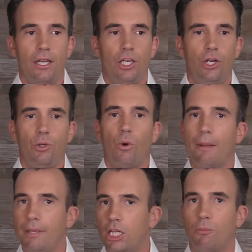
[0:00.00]
You know you
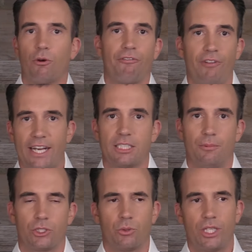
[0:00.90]
want to be a little more
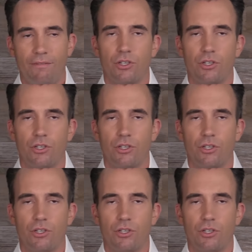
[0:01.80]
flexible. So give